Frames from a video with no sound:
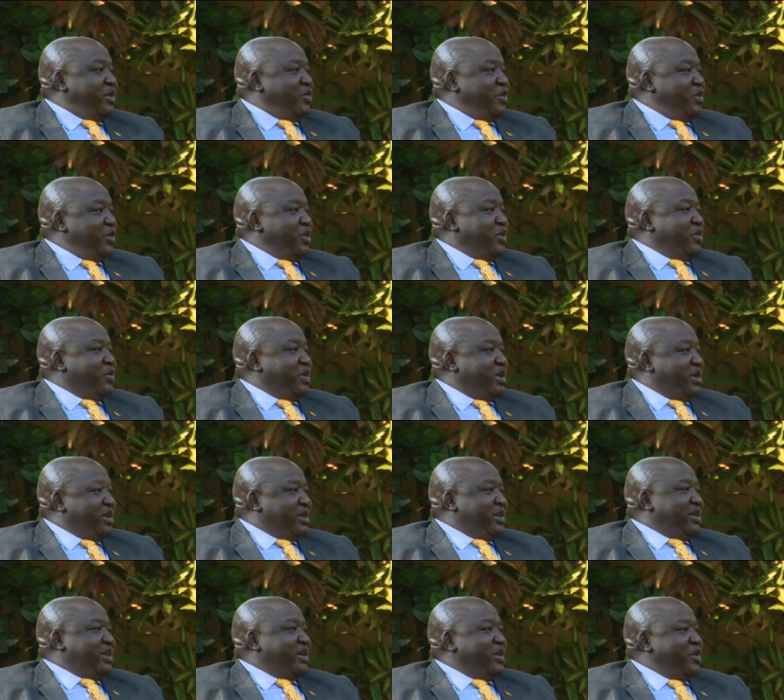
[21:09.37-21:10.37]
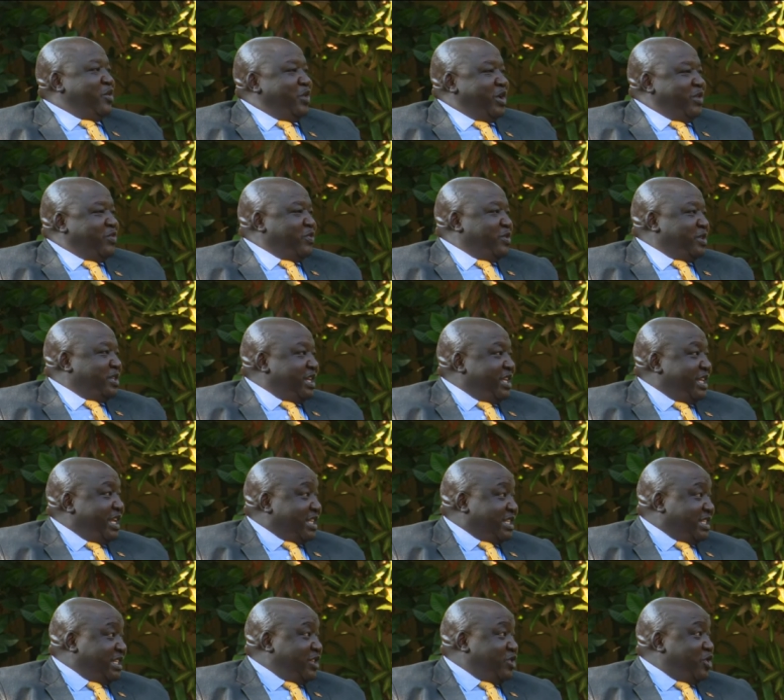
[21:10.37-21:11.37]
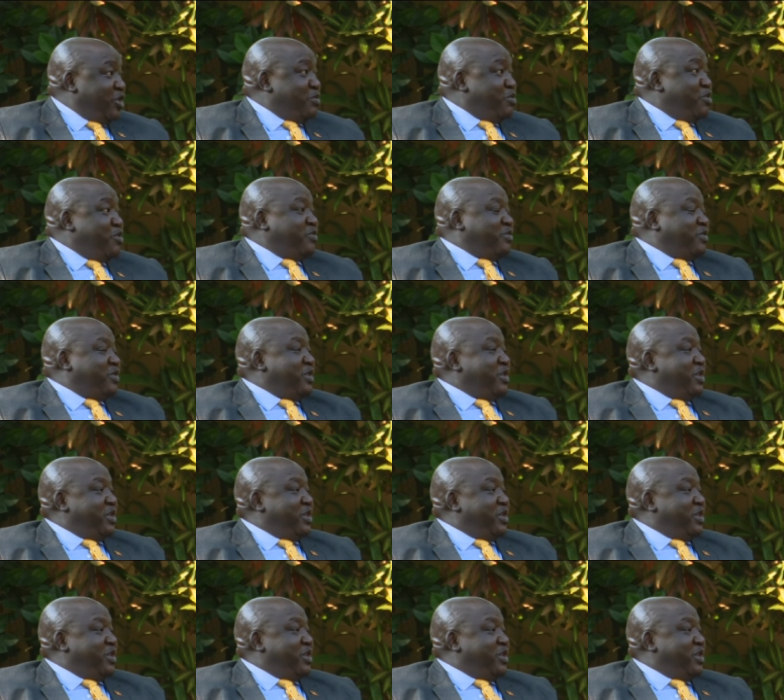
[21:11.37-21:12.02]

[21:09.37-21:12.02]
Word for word: we will uh, wait for, just sit, don't move.